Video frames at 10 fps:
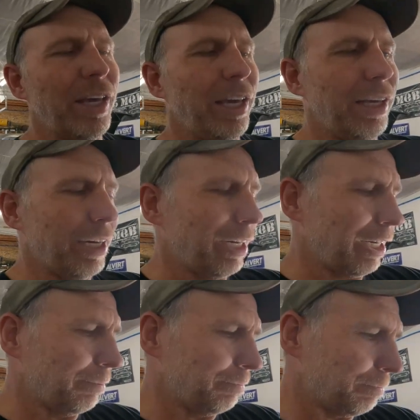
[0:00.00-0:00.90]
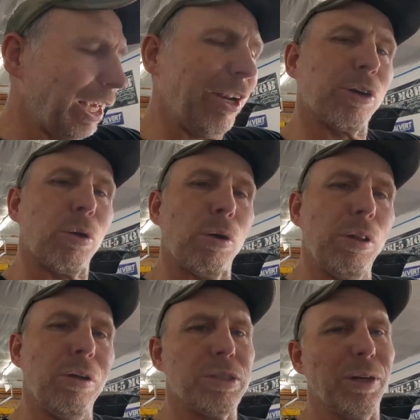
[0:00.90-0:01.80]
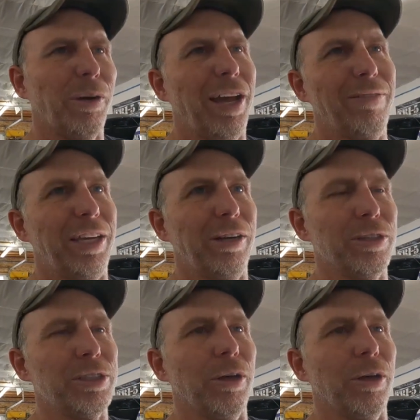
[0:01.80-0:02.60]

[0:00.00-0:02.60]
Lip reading: a heater core though, so I don't have a heater